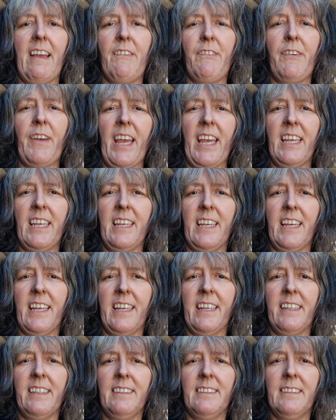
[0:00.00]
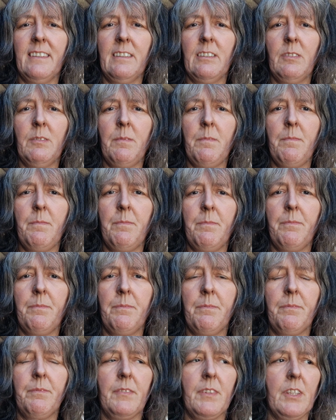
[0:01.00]
for 8 years,
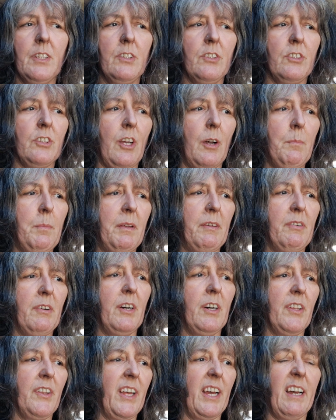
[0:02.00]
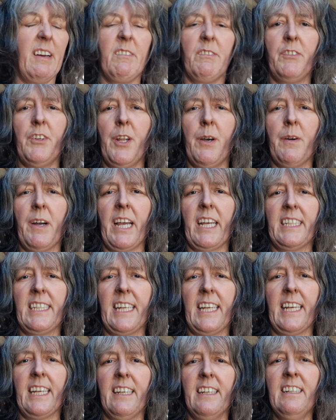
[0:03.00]
so before that, no
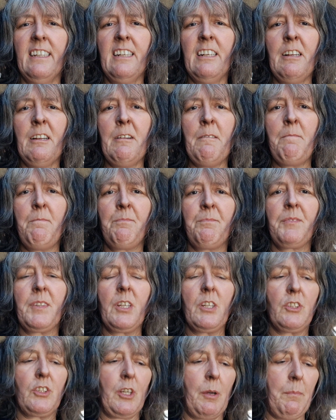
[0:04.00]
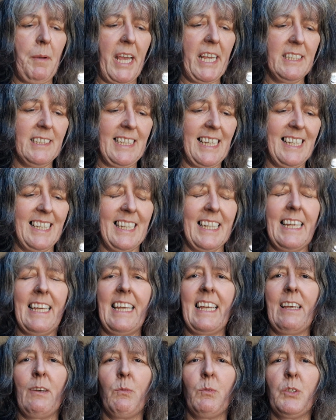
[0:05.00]
idea. So basically
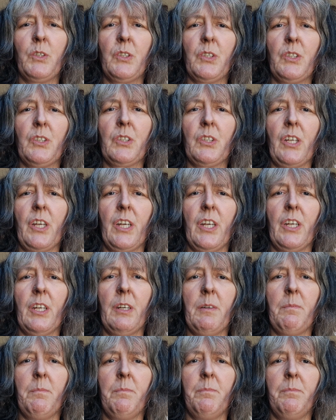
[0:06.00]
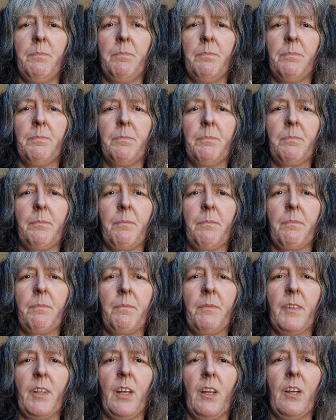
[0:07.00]
it was it
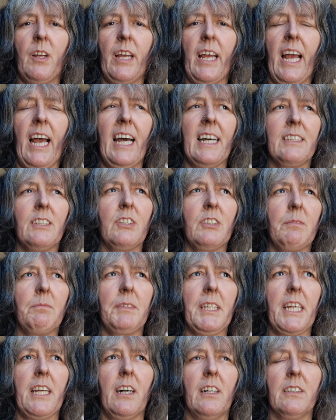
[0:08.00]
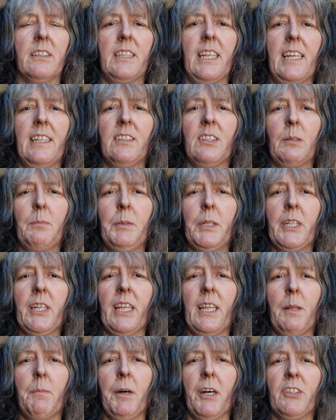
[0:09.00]
had something called diesel bug
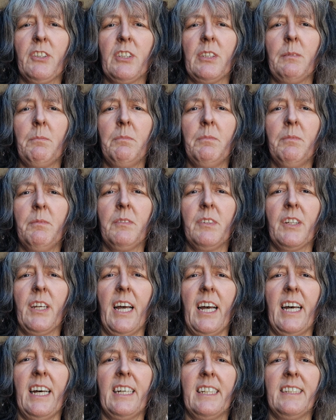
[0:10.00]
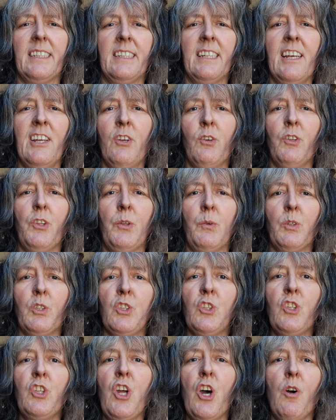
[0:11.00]
in the bottom, and there
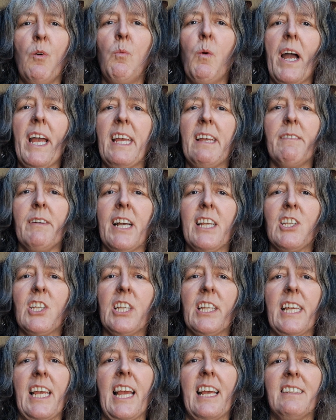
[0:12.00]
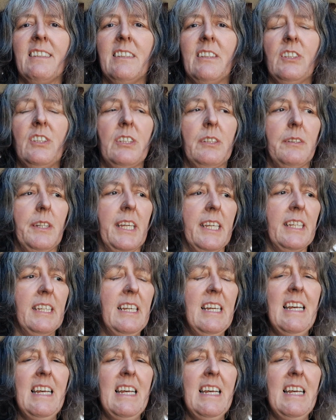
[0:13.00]
was no way of actually getting to it.